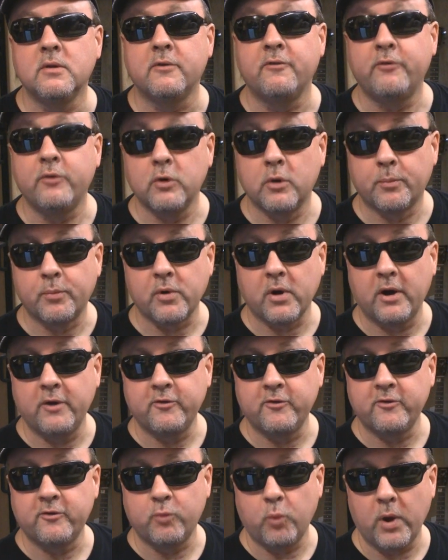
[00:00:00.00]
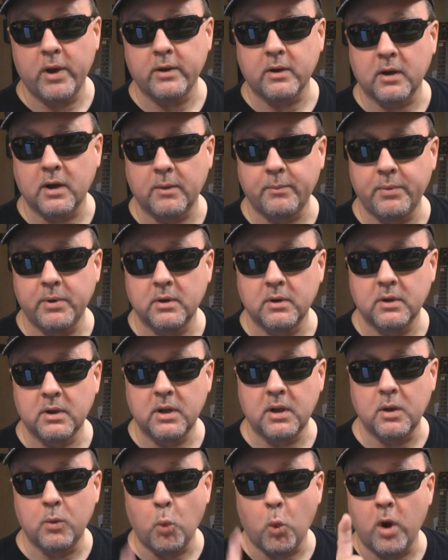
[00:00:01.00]
the fuel prices went up
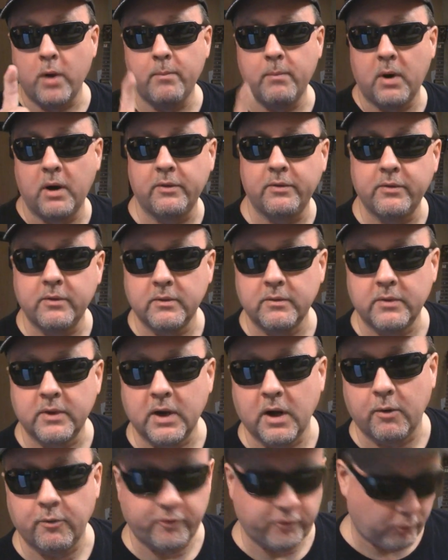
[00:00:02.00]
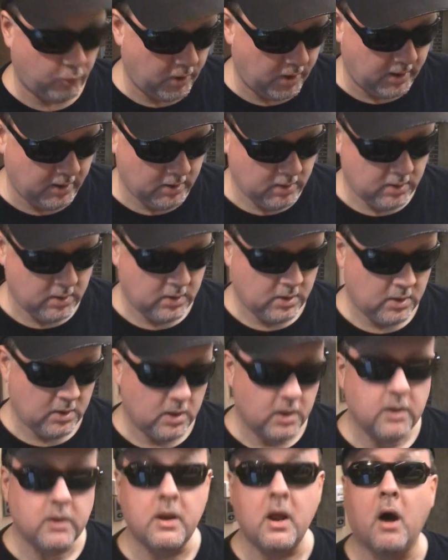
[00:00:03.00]
in 1 month that I was away.
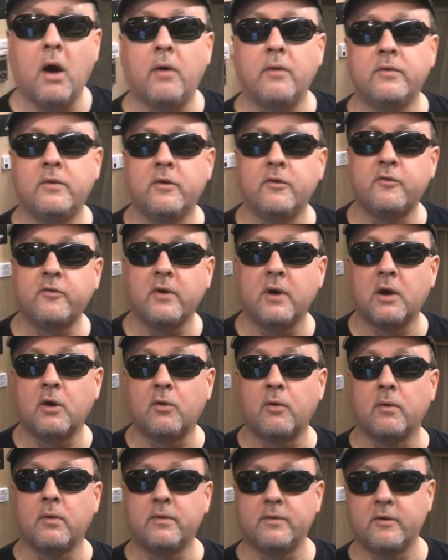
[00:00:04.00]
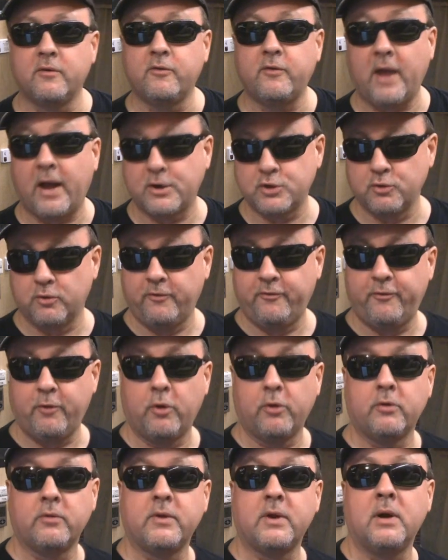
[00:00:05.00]
Now, this actual
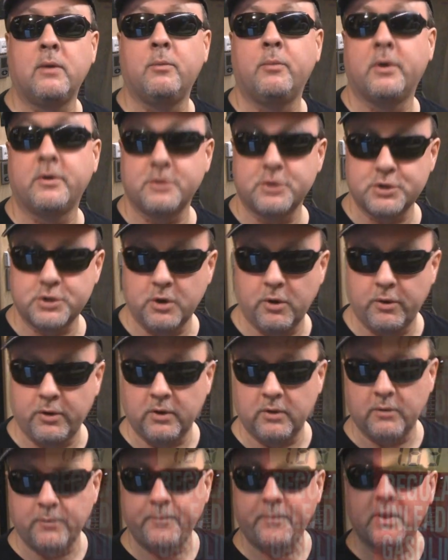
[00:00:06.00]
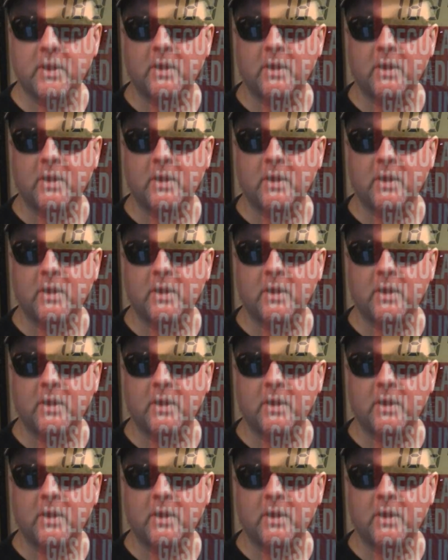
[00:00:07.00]
photo that I'm about to show you